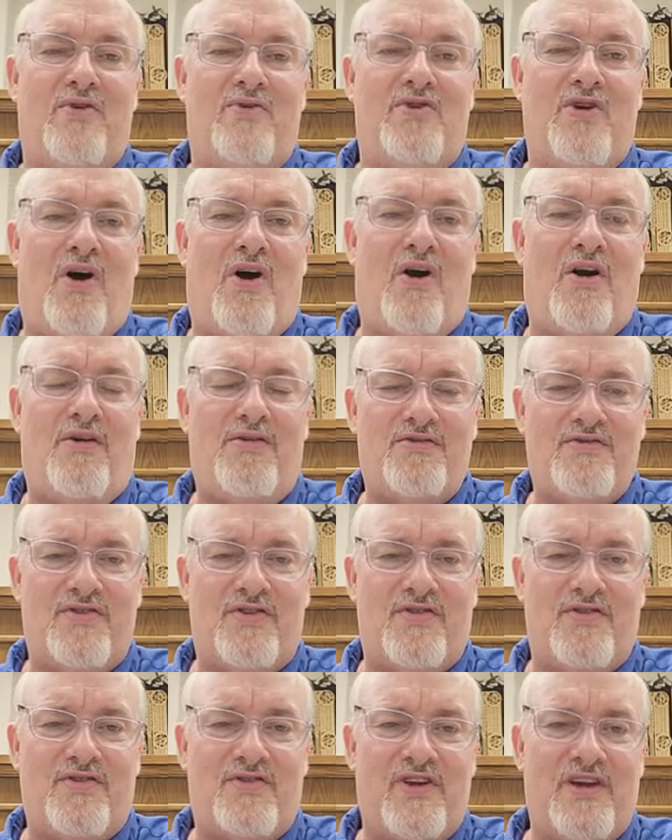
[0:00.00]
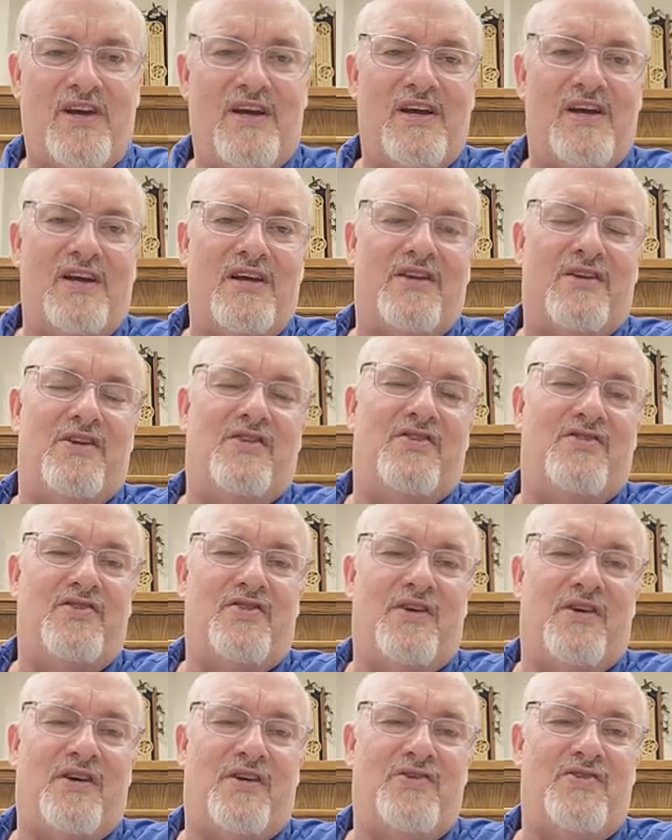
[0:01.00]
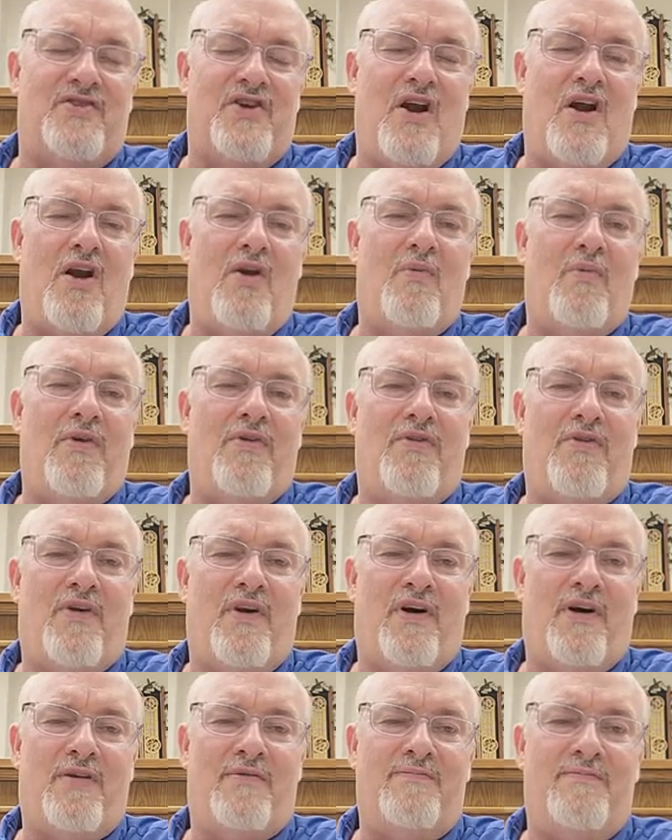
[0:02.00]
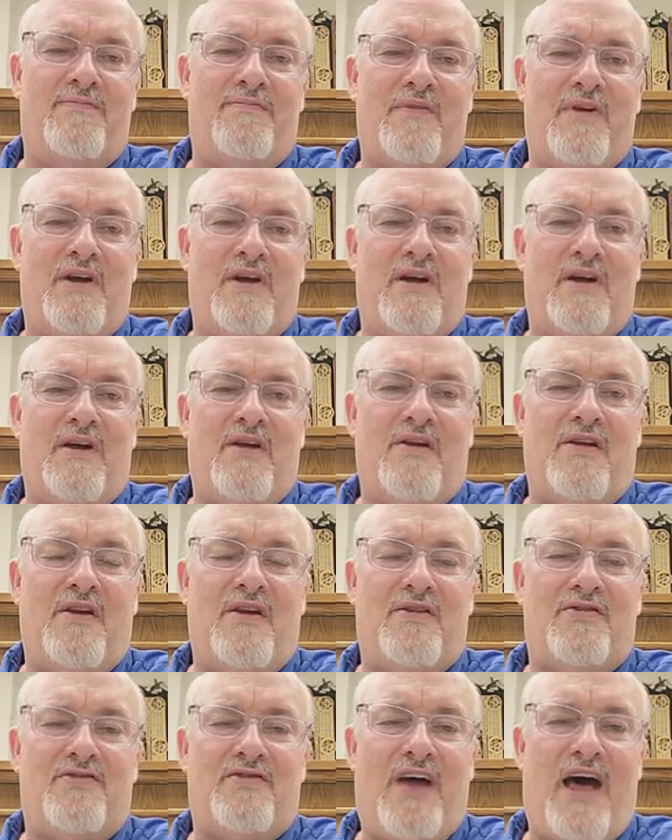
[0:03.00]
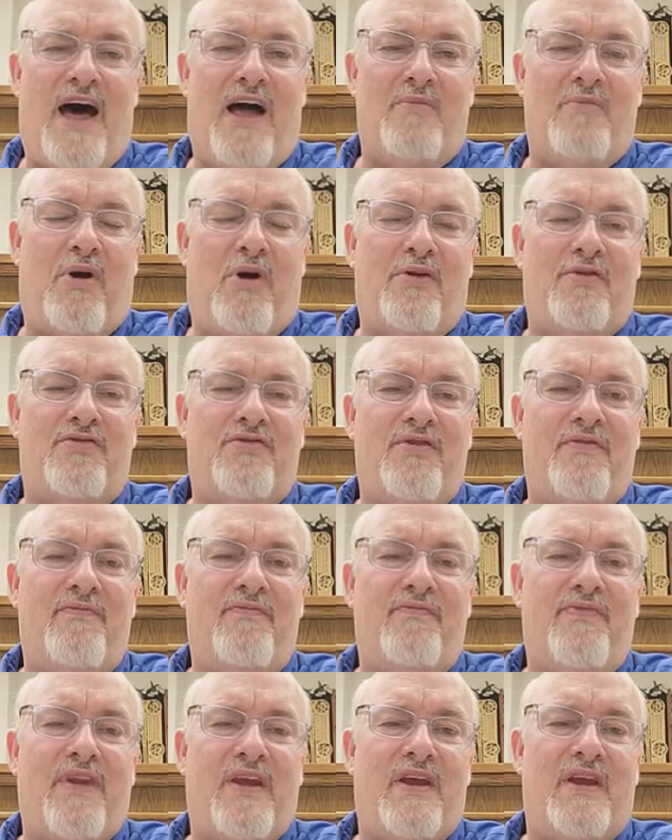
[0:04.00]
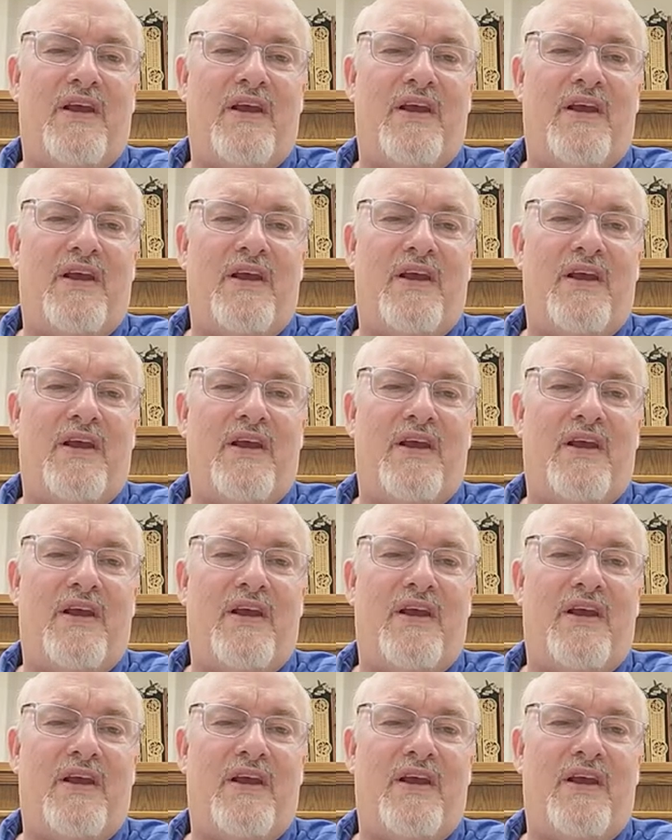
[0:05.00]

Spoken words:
to Charles to share with his sign person.